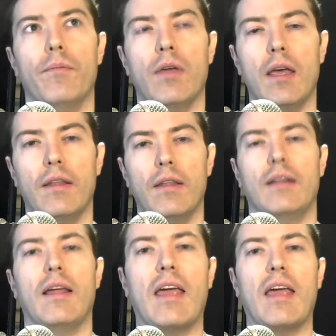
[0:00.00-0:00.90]
they
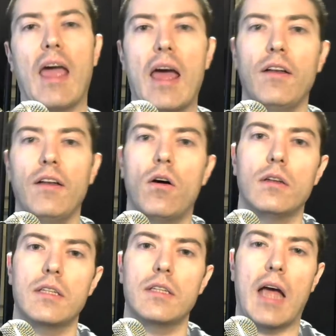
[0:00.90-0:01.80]
cannot
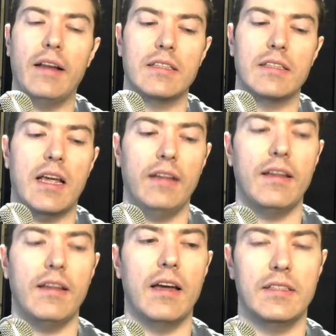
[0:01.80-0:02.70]
entertain the
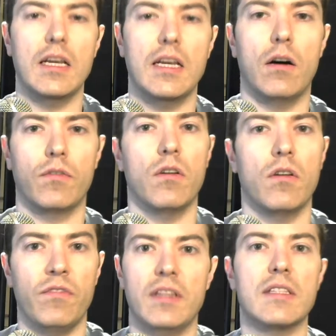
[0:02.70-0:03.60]
idea of
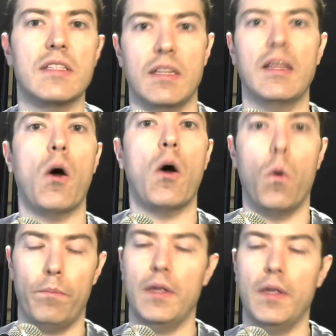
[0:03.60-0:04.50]
convincing their own
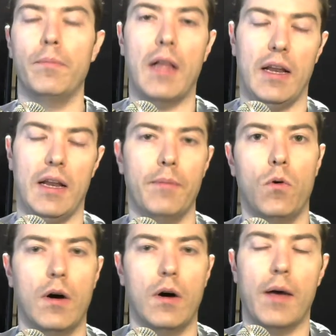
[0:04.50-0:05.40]
people anymore.
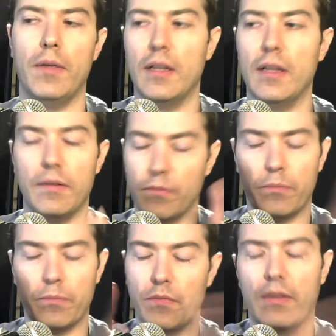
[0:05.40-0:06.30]
I mean,
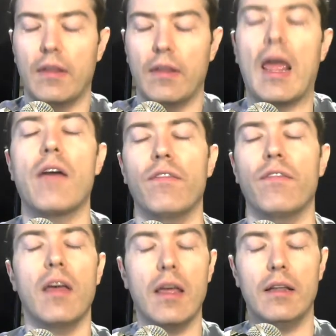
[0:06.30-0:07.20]

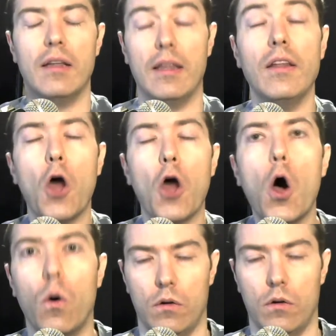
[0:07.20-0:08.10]
they
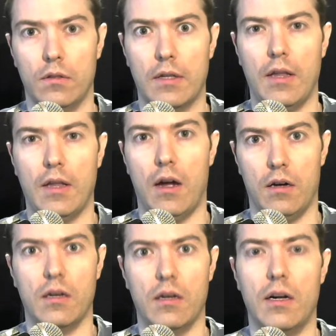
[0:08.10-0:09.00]
know that they are a
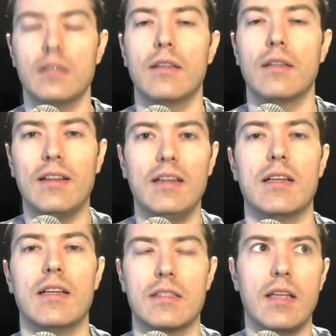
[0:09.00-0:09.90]
cult. The leaders,
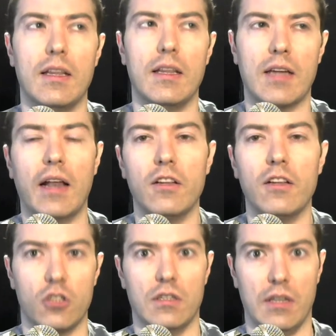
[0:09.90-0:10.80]
the
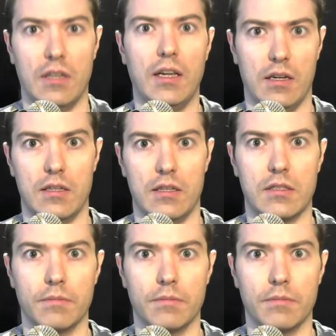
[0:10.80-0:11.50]
intelligent leaders,